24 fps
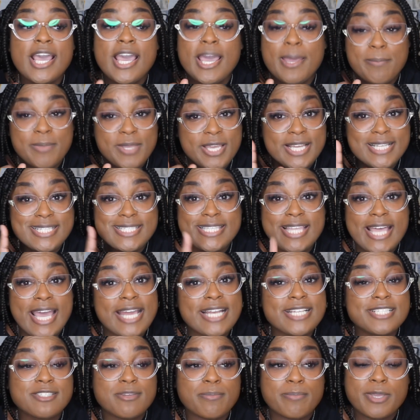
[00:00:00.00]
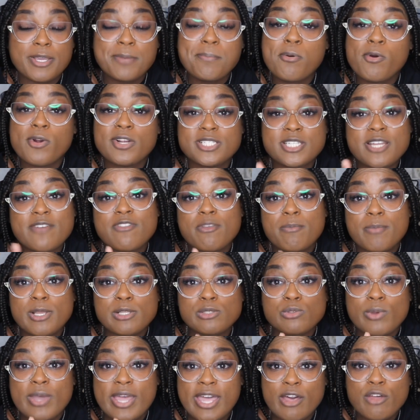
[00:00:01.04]
because that is a big portion of the
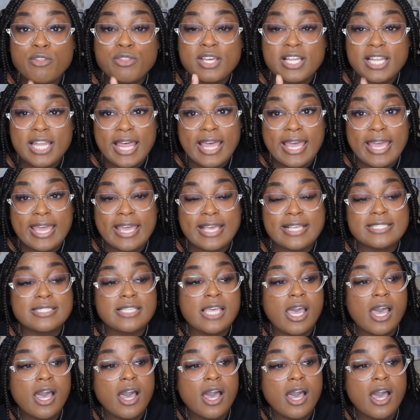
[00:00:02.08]
mental health class,